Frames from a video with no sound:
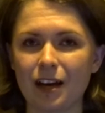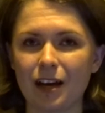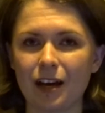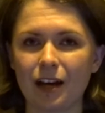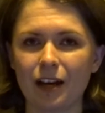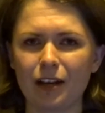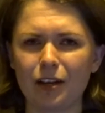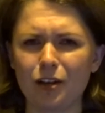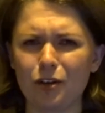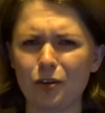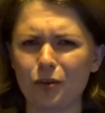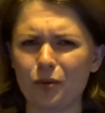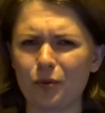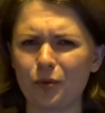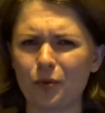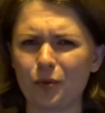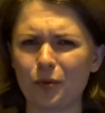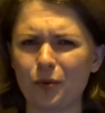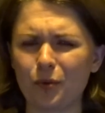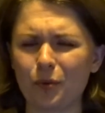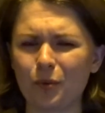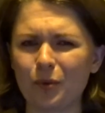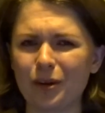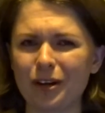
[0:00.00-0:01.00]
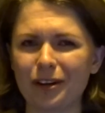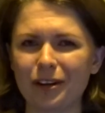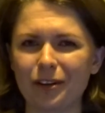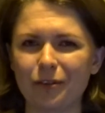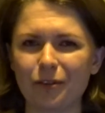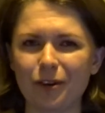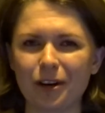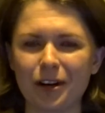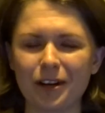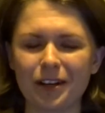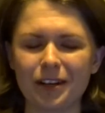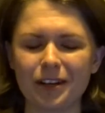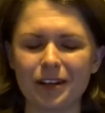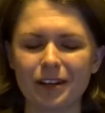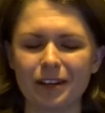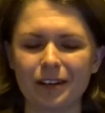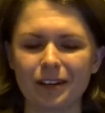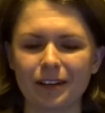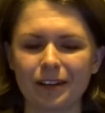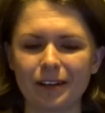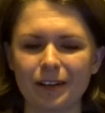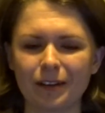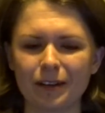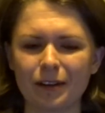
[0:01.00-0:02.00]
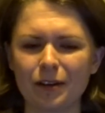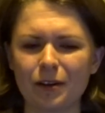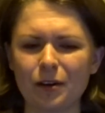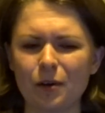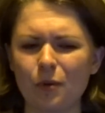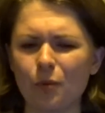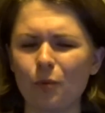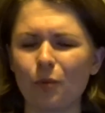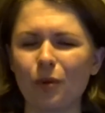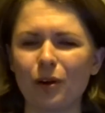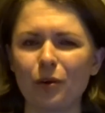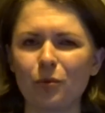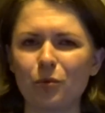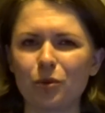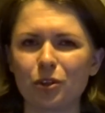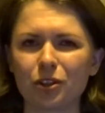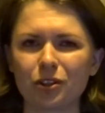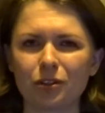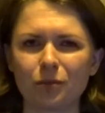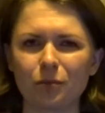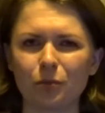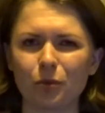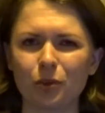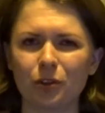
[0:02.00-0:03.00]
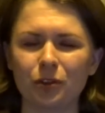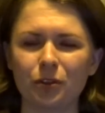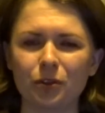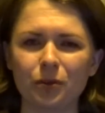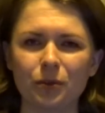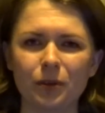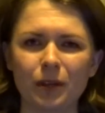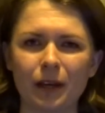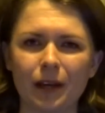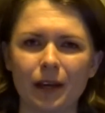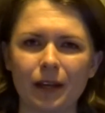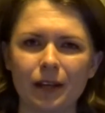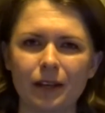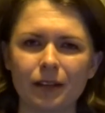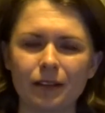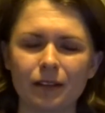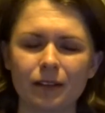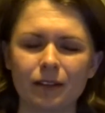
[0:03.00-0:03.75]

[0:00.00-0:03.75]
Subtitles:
I know, weird, right? Why would someone do that?